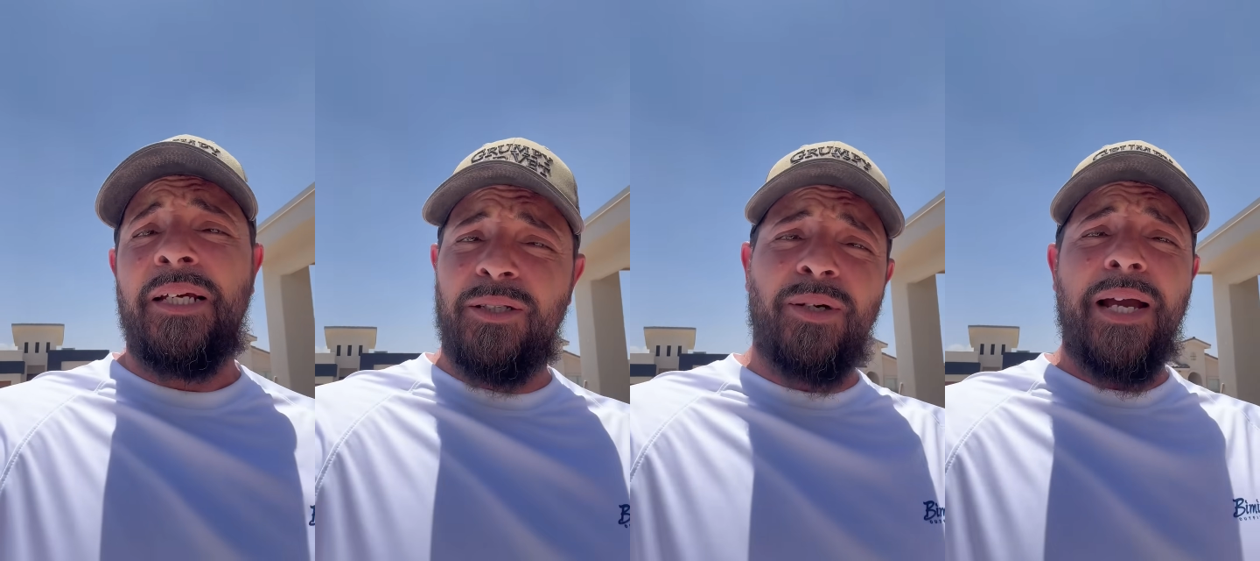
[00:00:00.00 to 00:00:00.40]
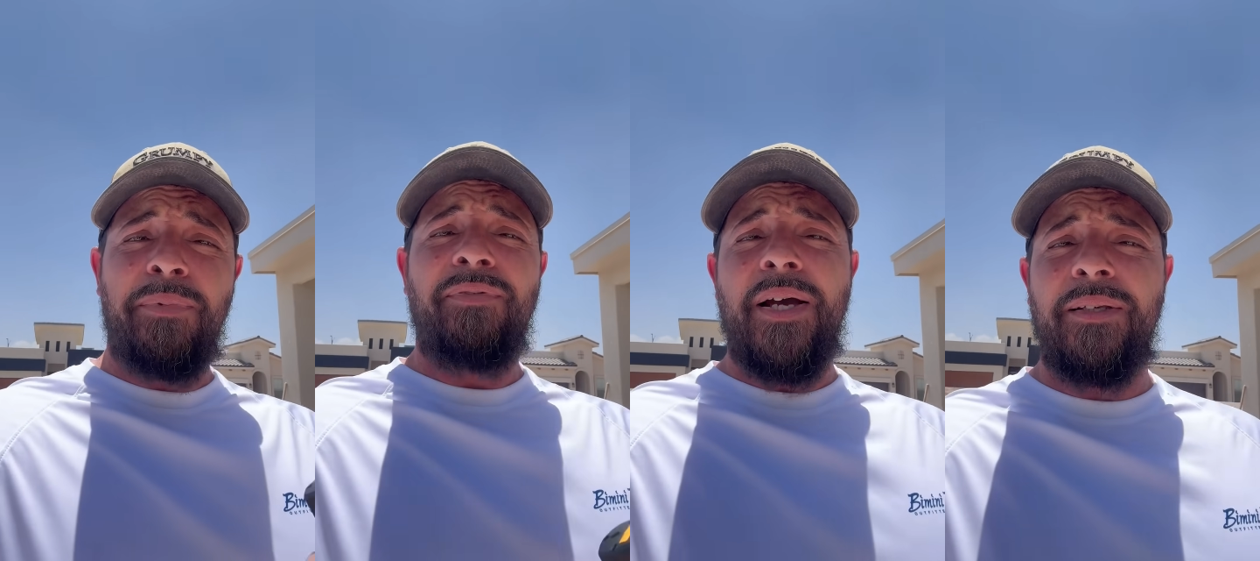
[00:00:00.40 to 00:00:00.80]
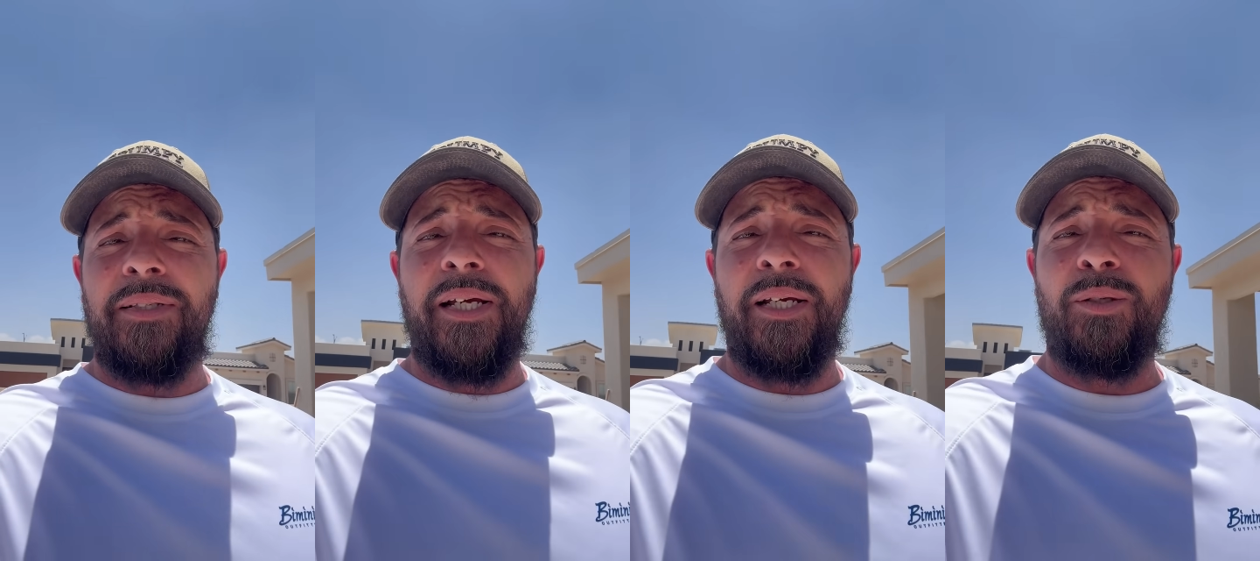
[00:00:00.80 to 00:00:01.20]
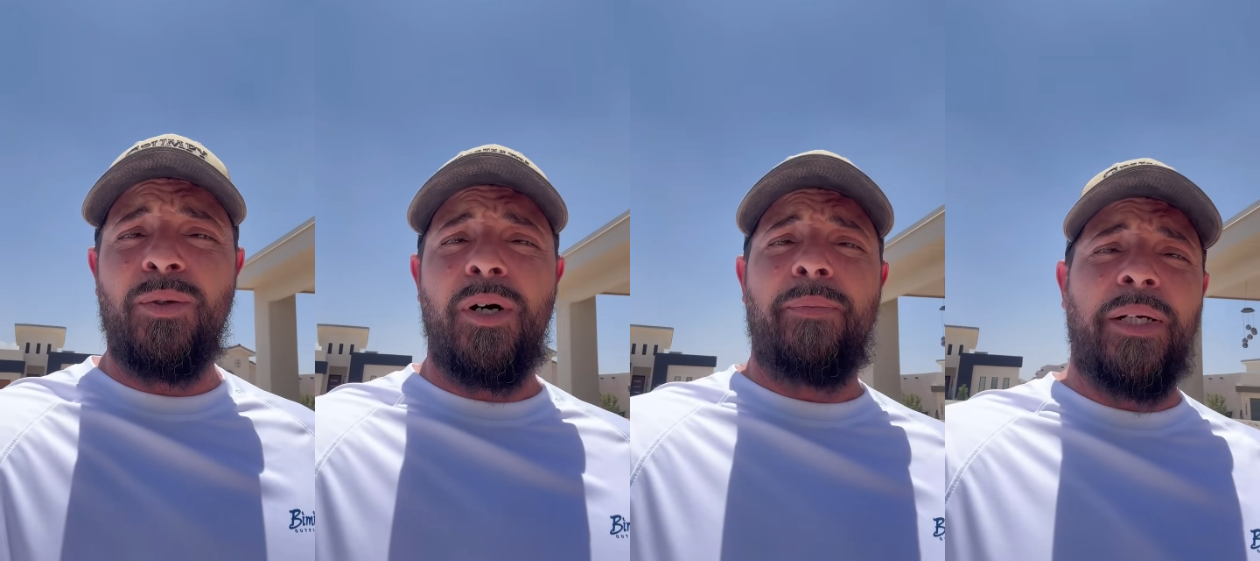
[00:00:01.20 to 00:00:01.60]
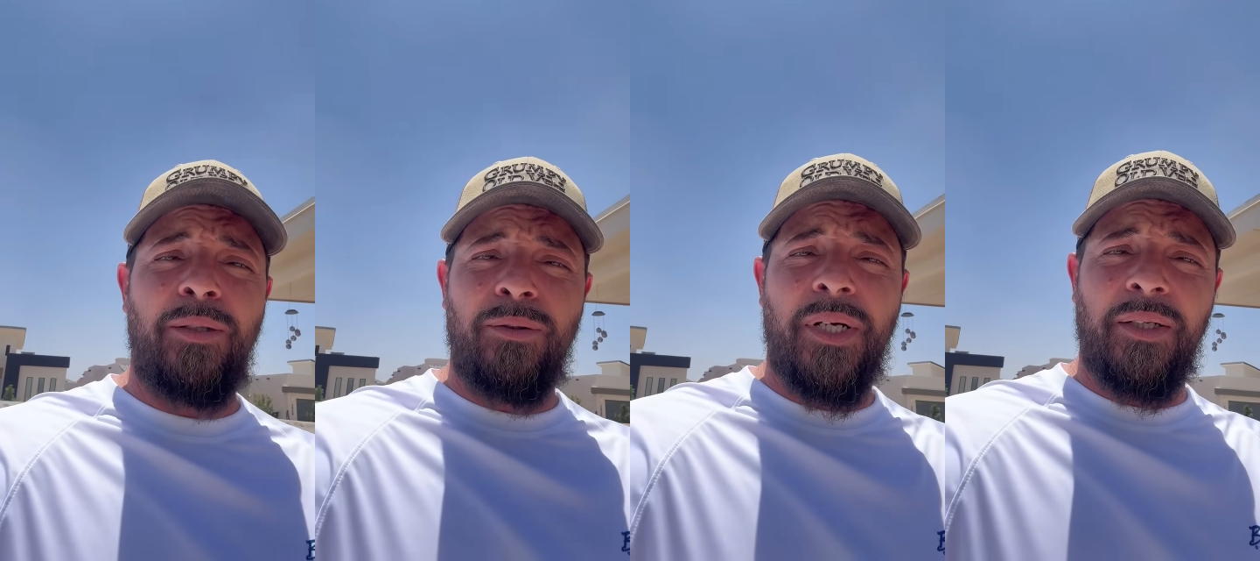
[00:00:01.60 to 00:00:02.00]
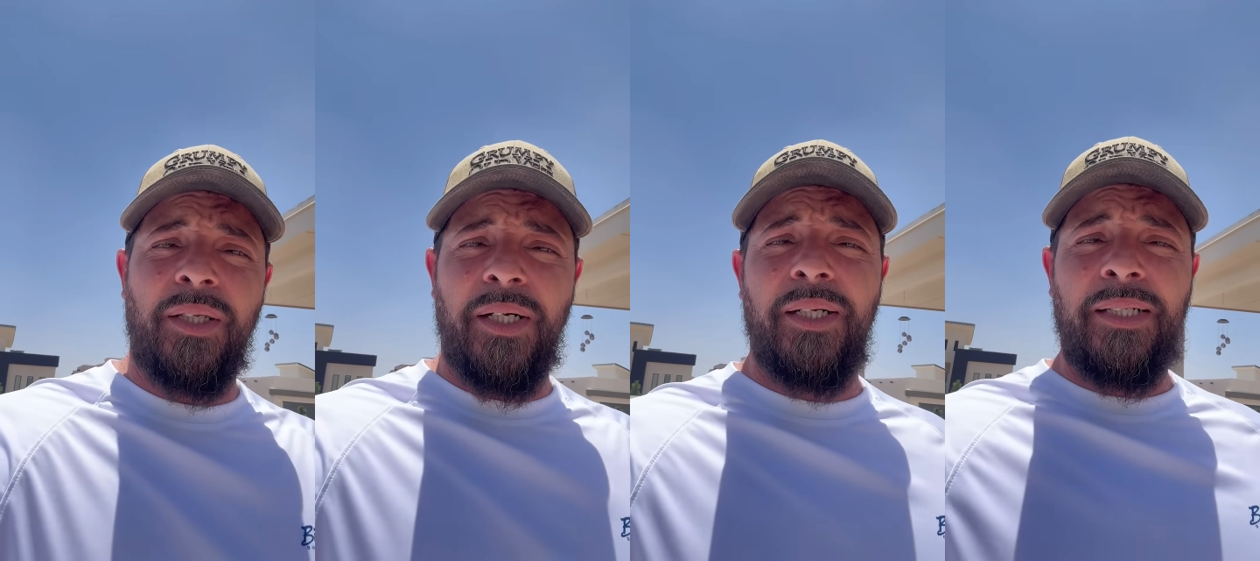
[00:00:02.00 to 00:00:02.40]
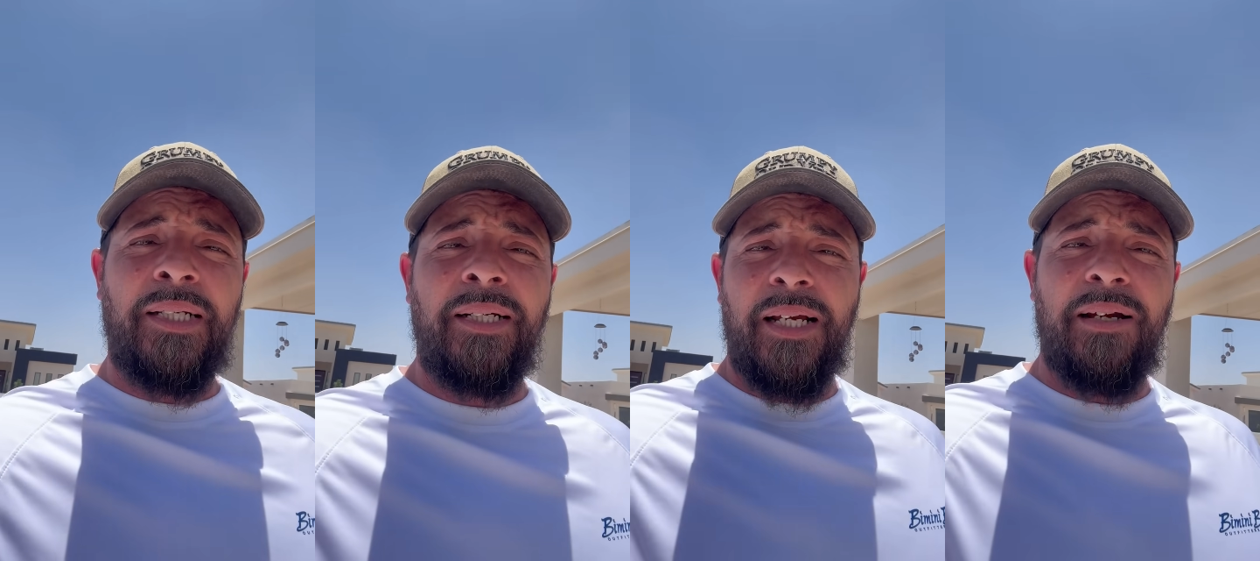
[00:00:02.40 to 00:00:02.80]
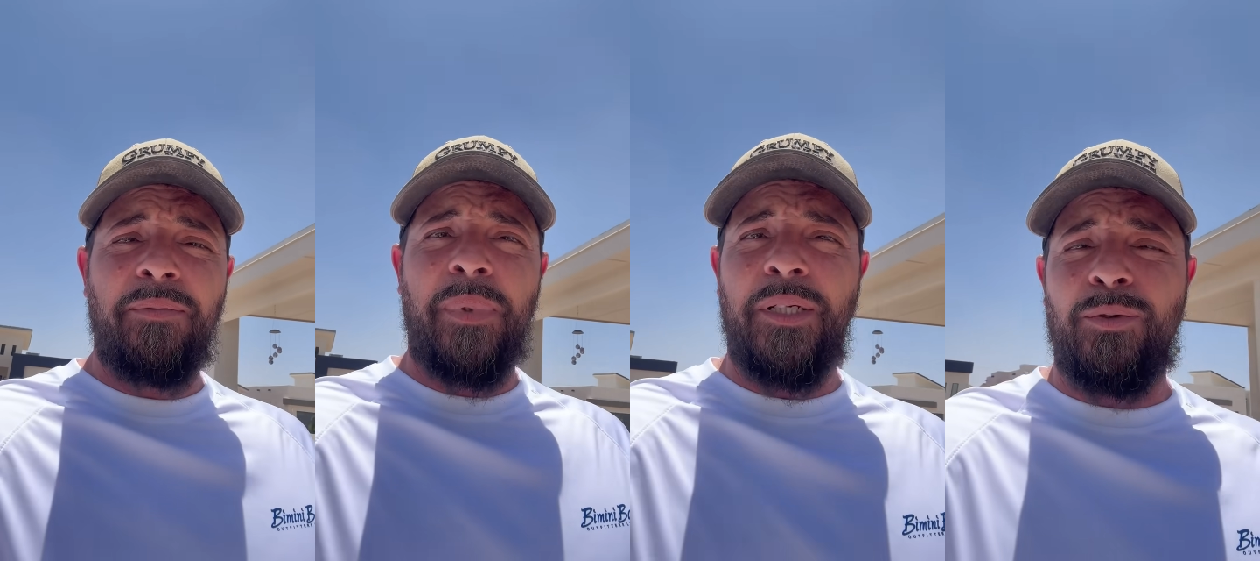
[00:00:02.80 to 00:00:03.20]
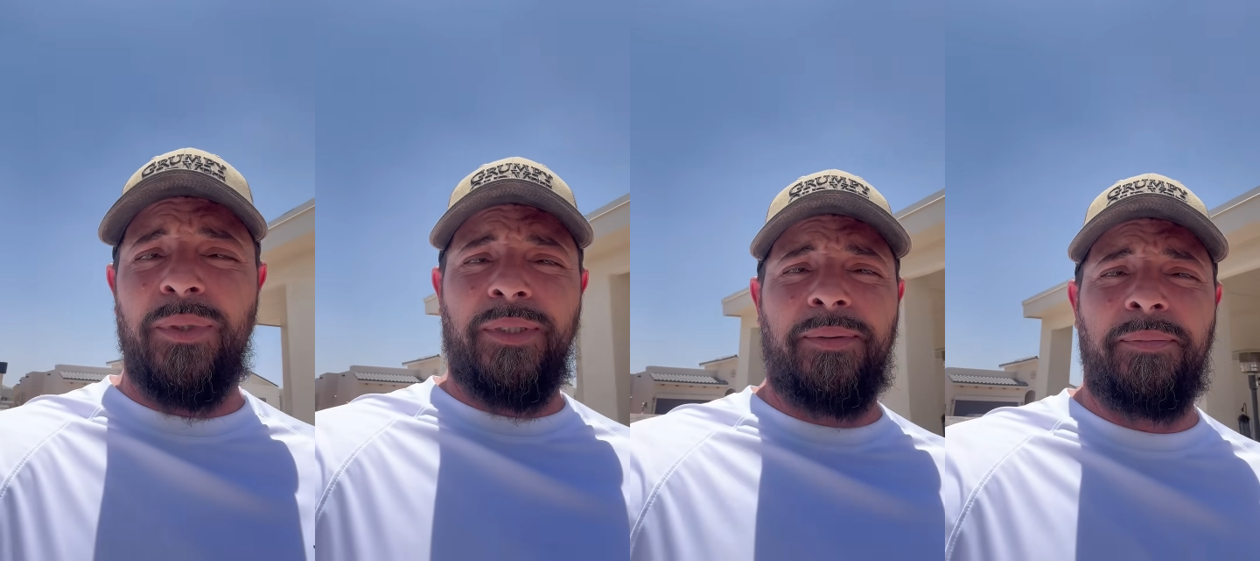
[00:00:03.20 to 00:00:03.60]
So happy Father's Day to all my dudes out there. Have a blessed one.